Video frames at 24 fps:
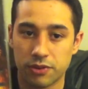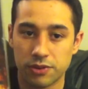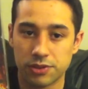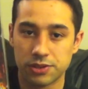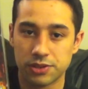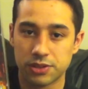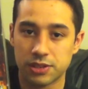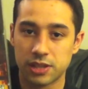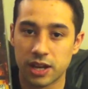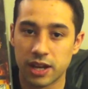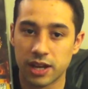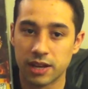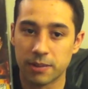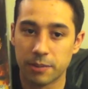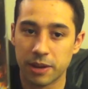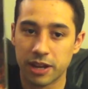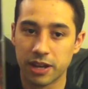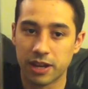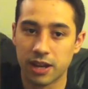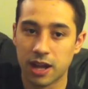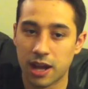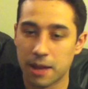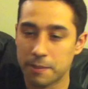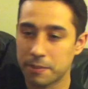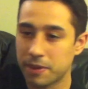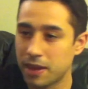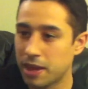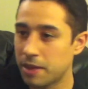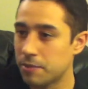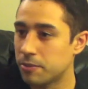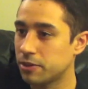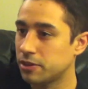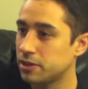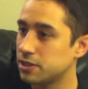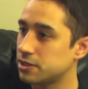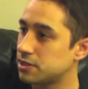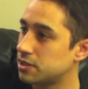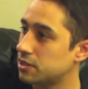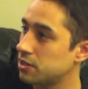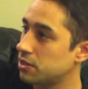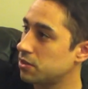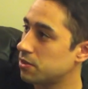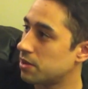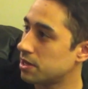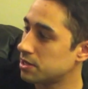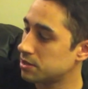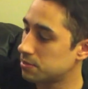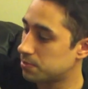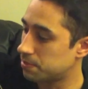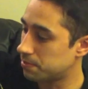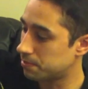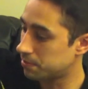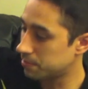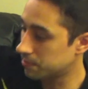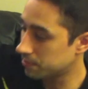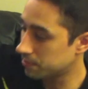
first Dynamite Cop game released in the US.